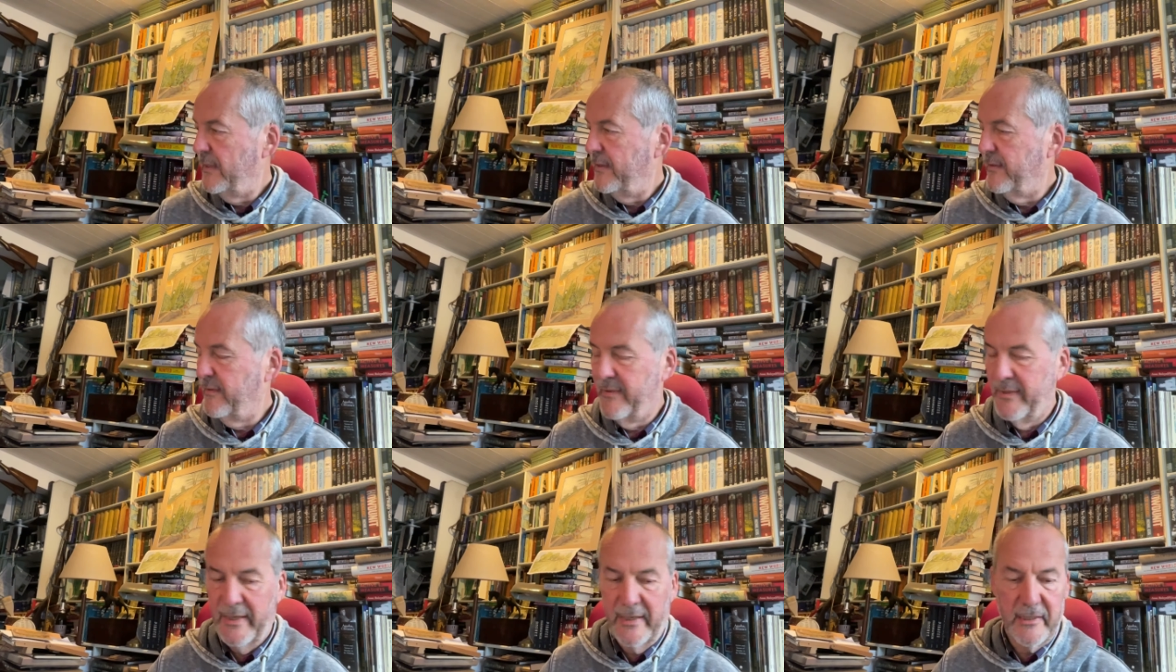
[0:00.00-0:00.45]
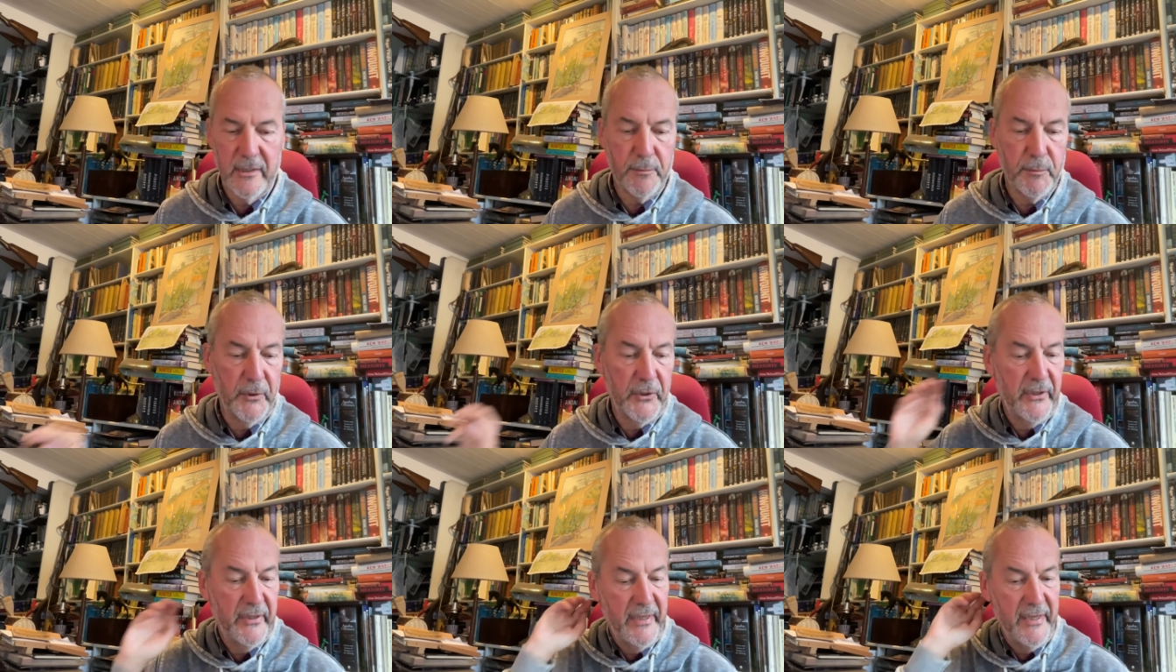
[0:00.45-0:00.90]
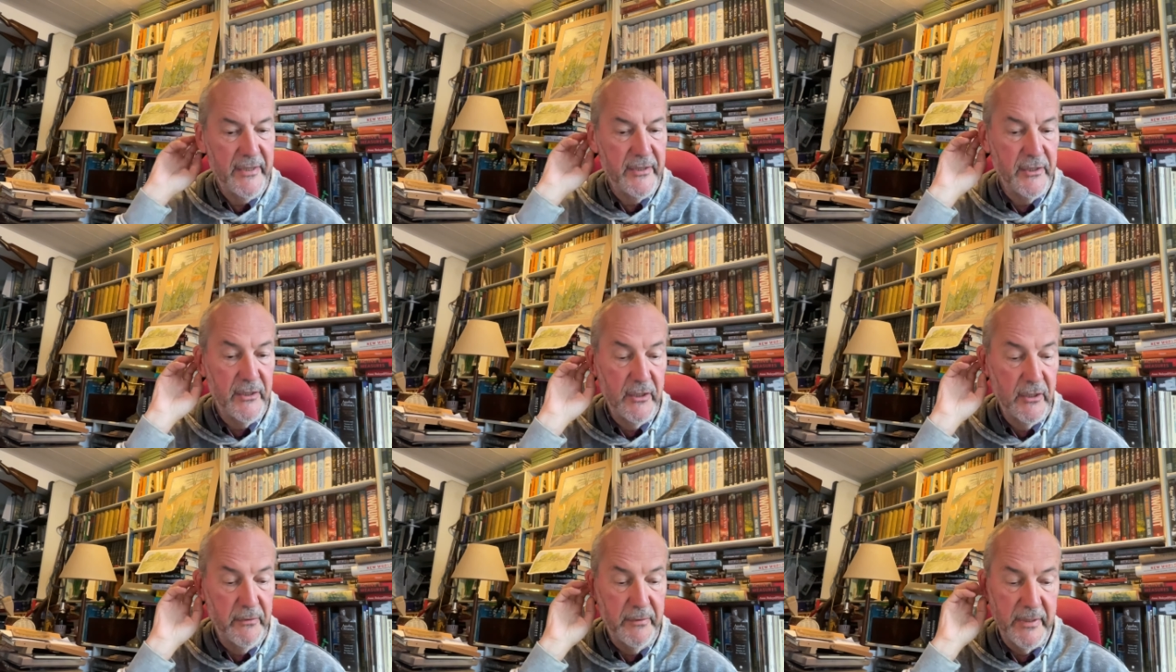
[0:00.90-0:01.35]
that's what you need to
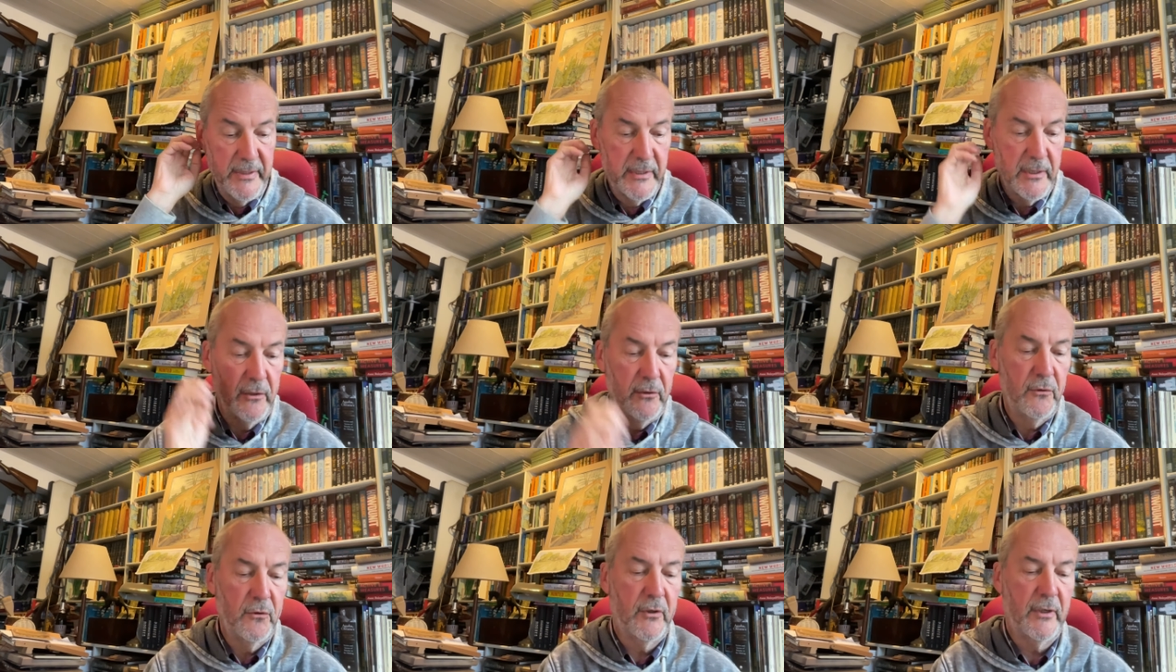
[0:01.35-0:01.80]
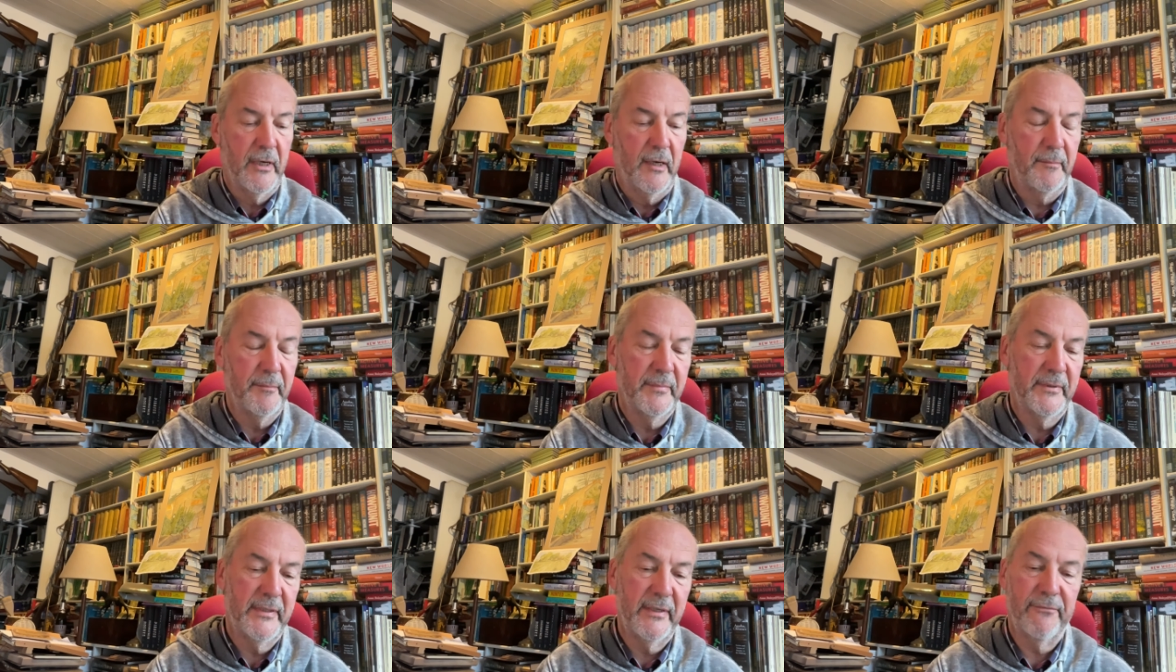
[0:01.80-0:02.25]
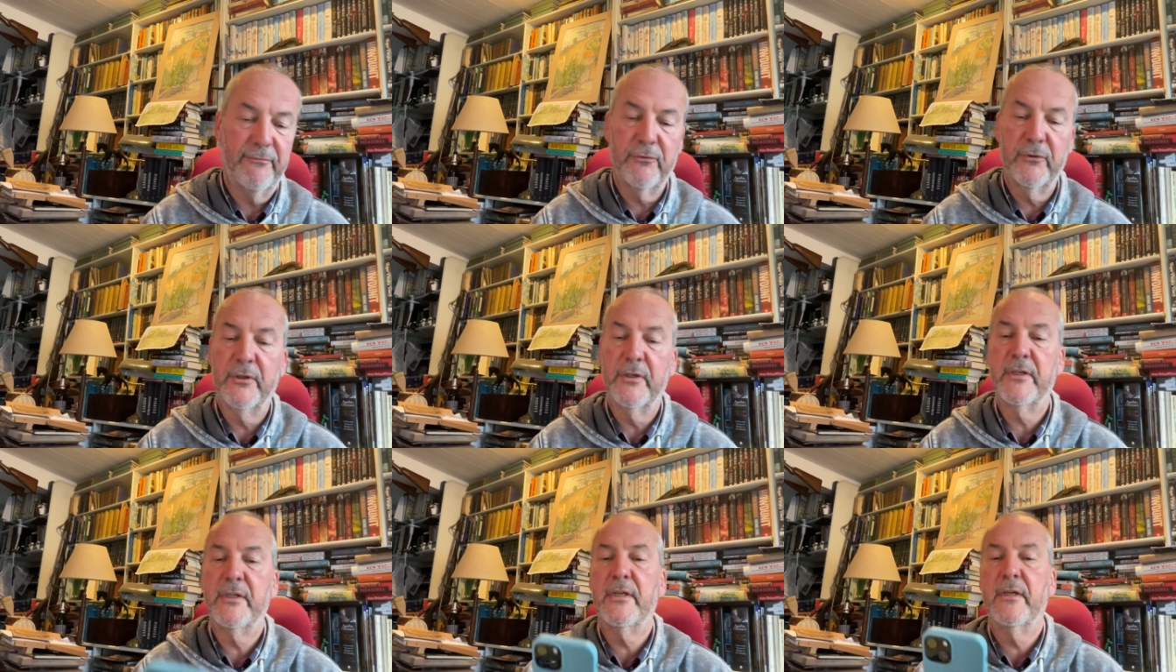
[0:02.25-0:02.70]
do is to look up
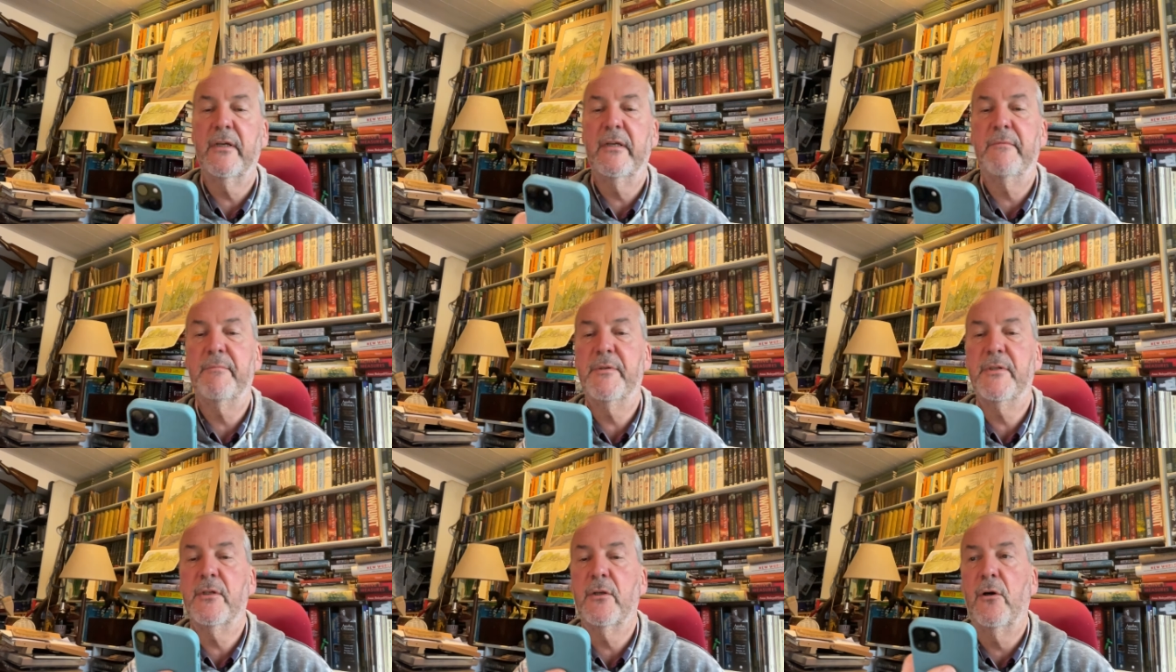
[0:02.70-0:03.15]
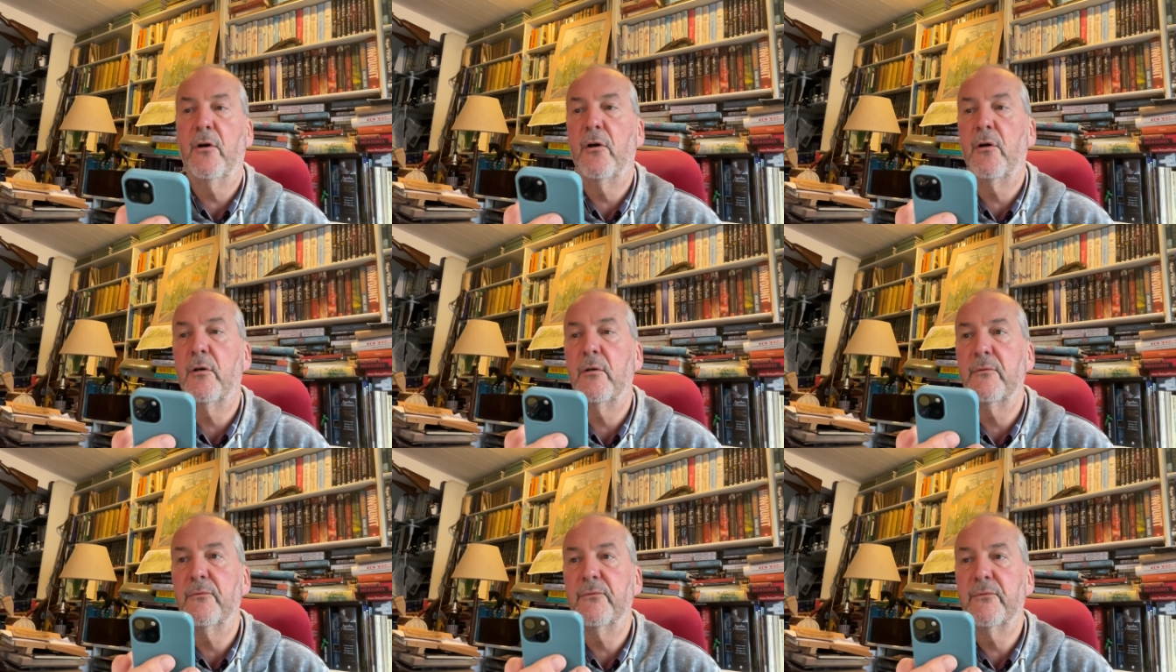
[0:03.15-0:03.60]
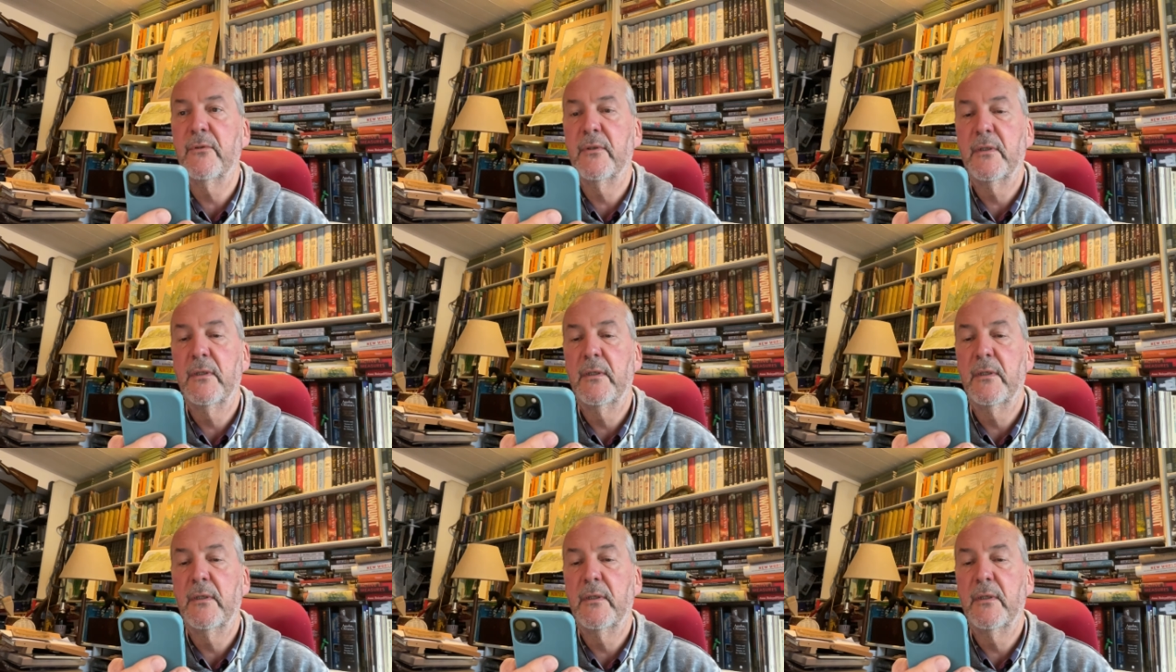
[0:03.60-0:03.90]
different types of